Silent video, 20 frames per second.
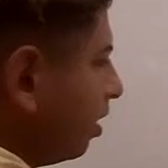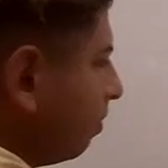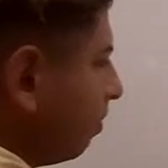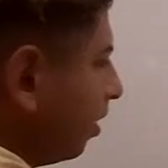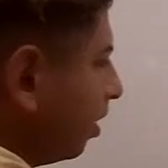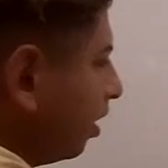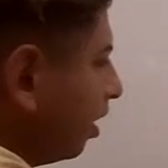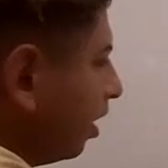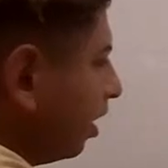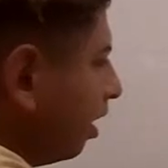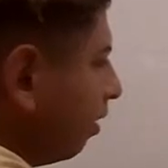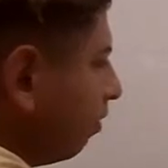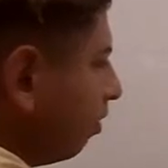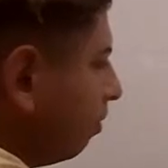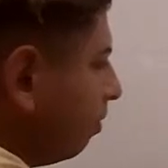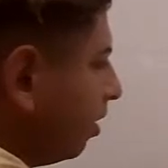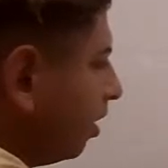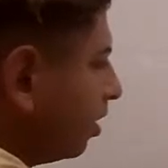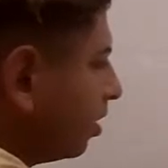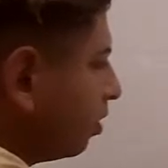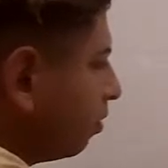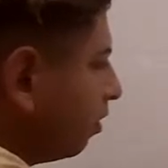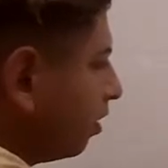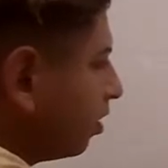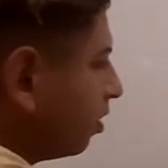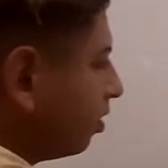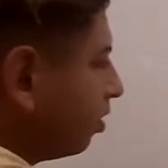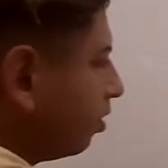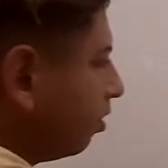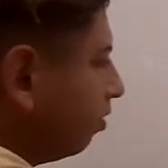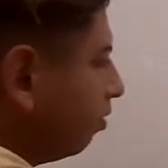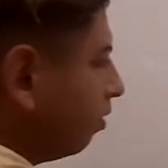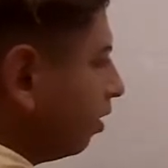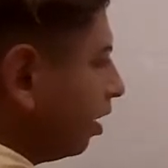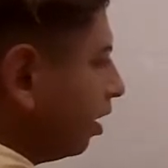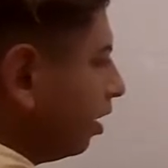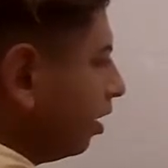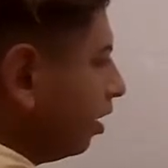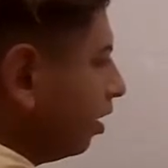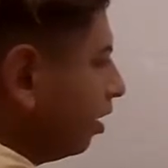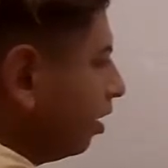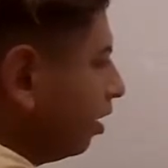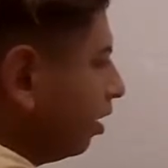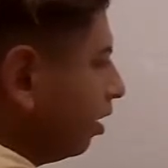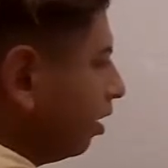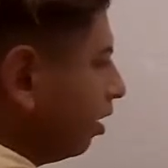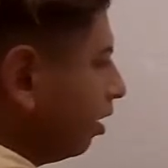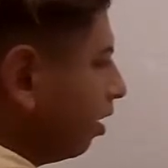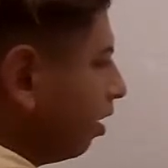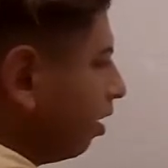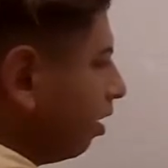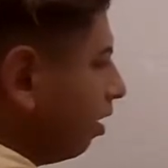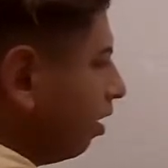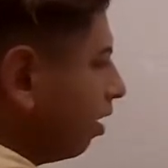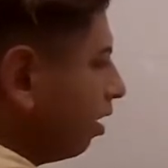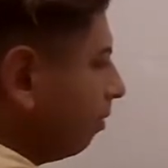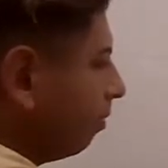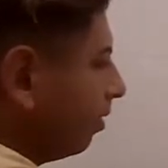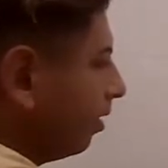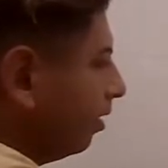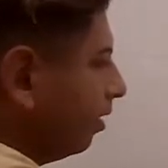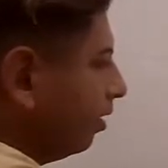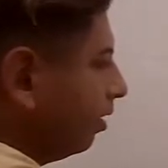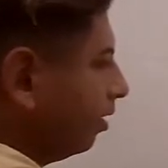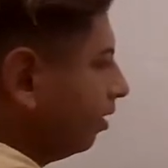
typically they would be switched to an ARB.